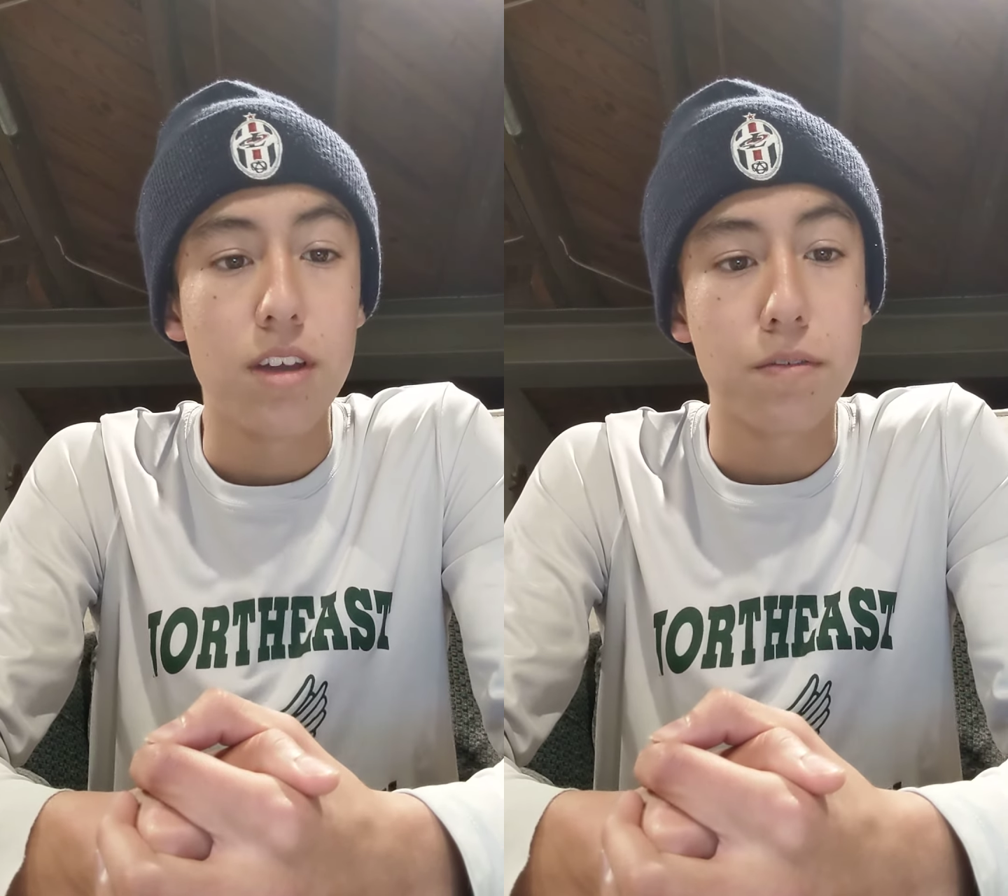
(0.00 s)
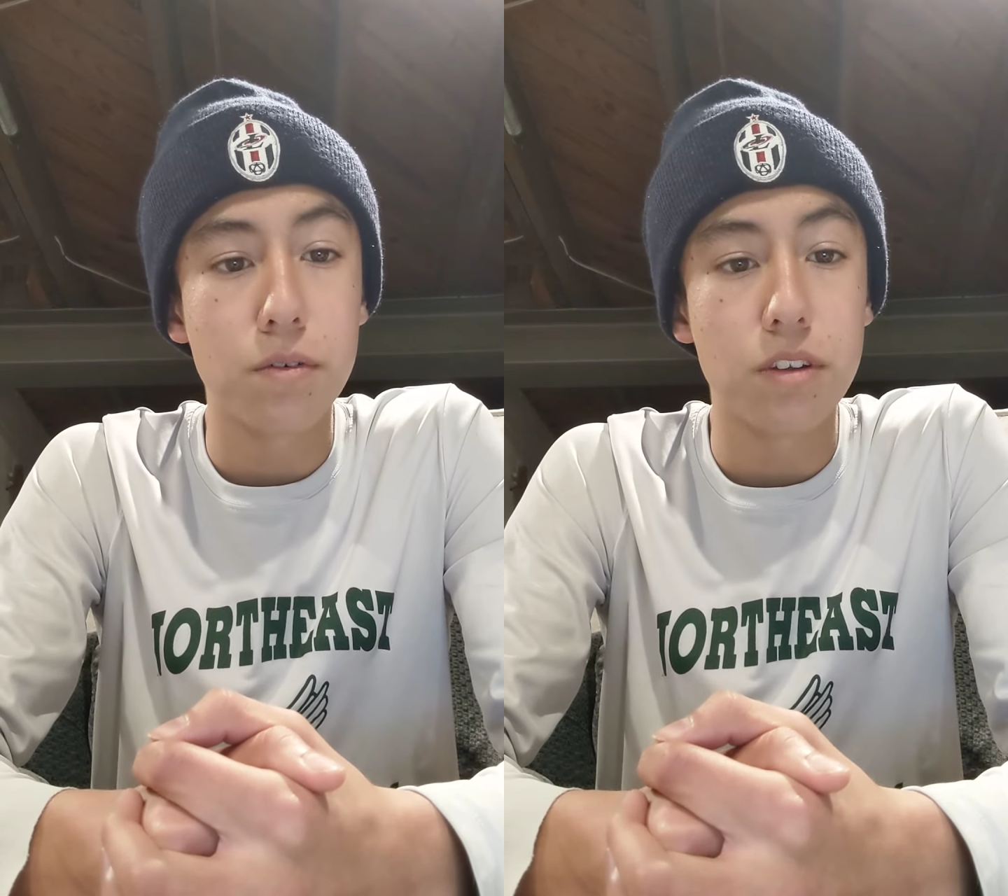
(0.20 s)

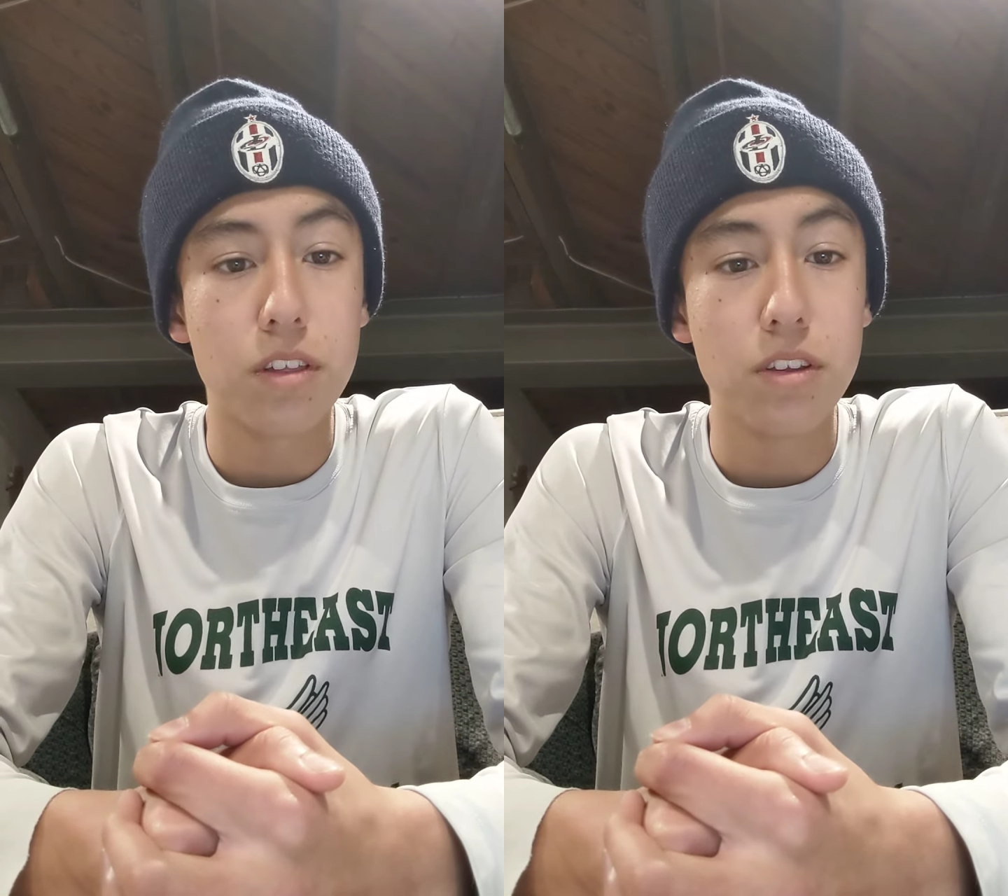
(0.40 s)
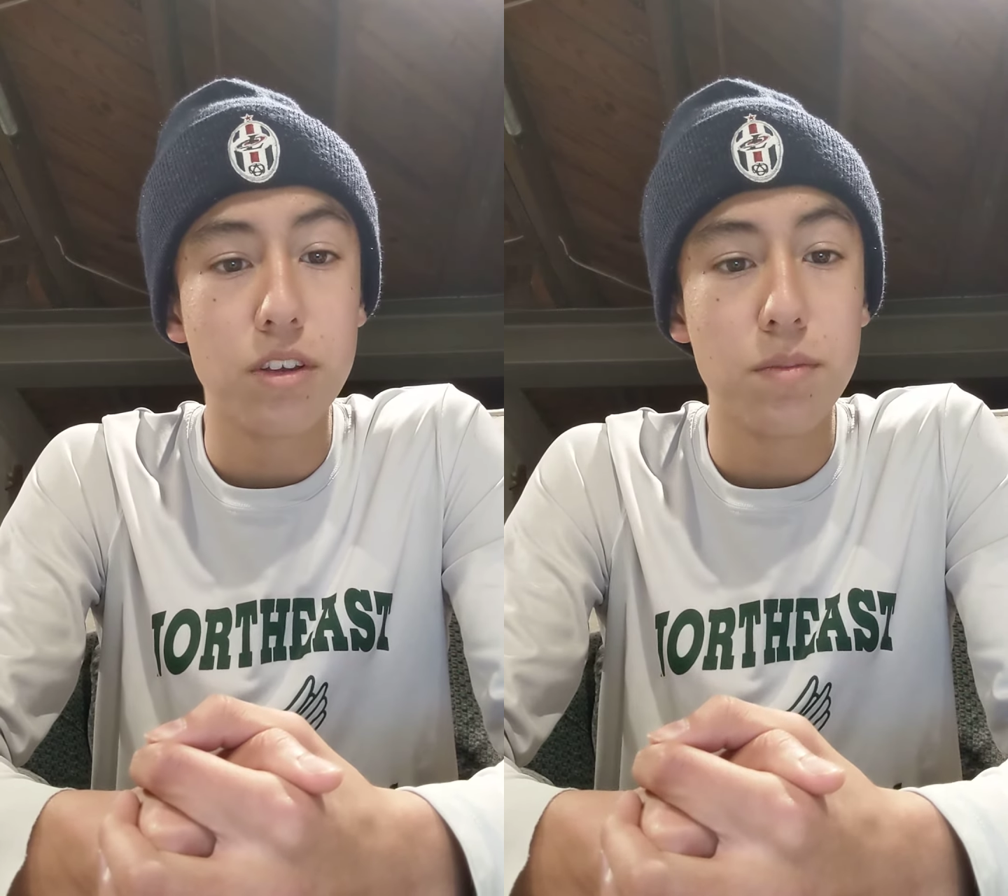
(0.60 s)
For
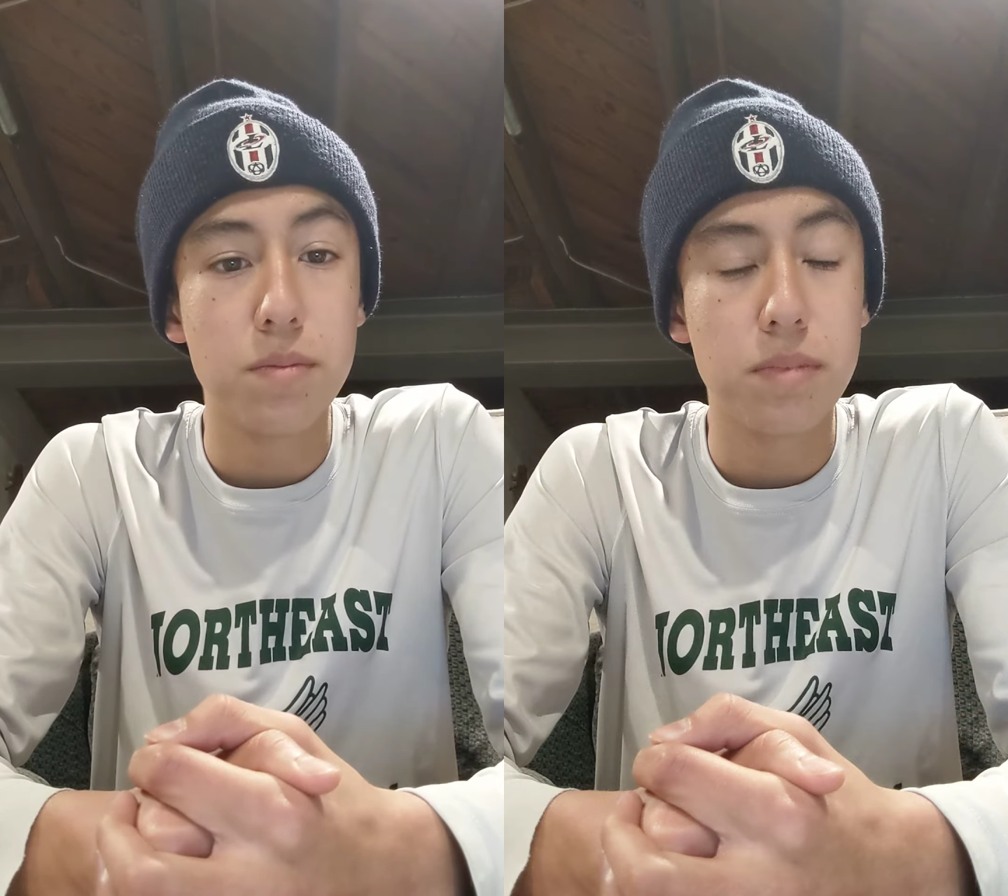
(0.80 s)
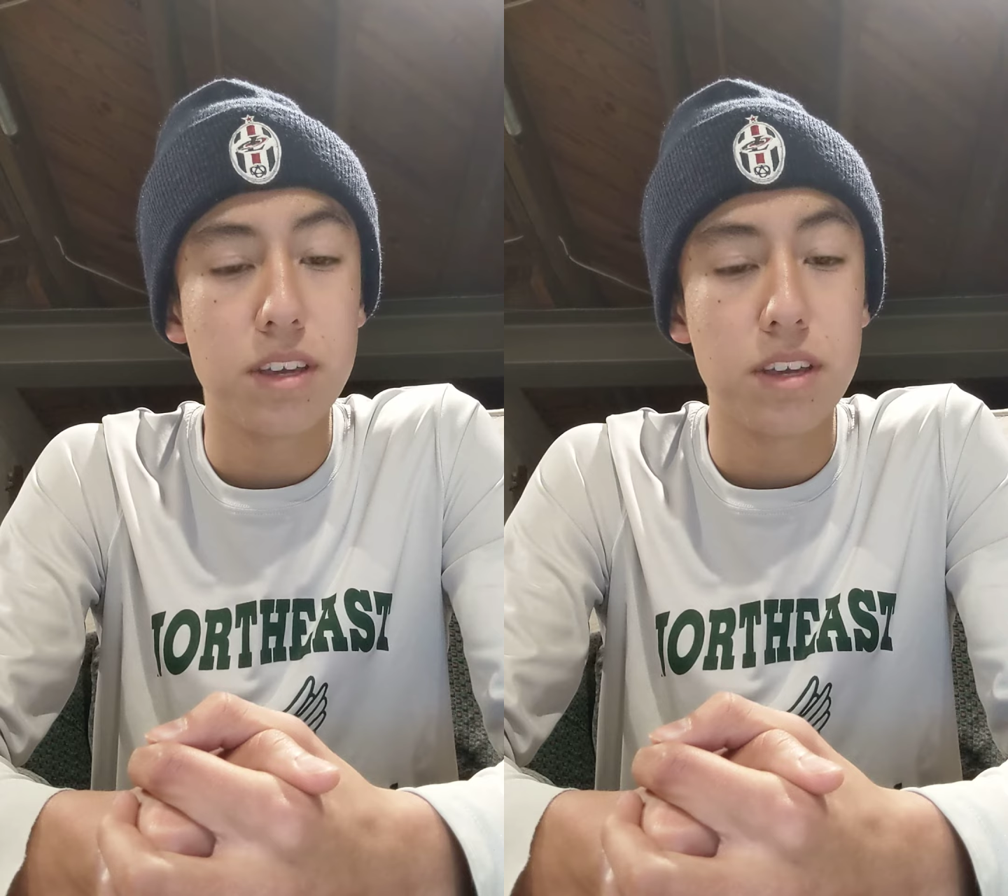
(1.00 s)
another human